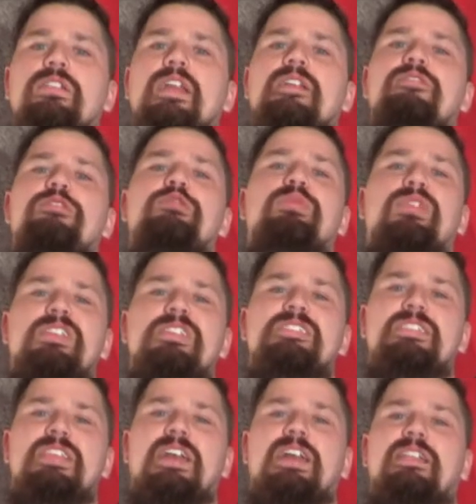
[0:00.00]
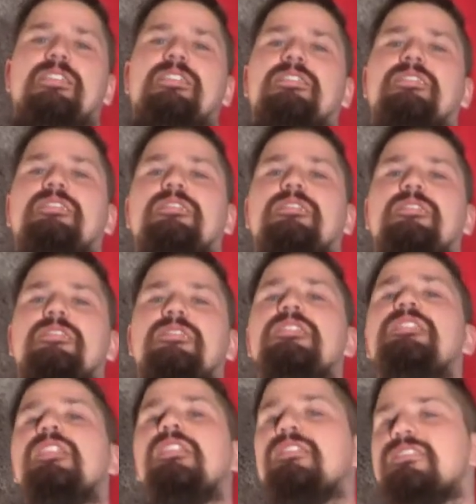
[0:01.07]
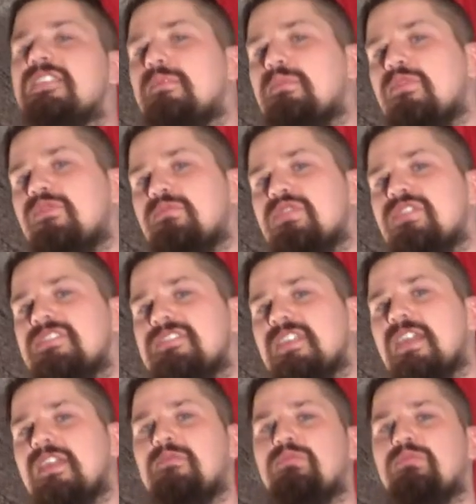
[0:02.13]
everybody's got, some of them are the same,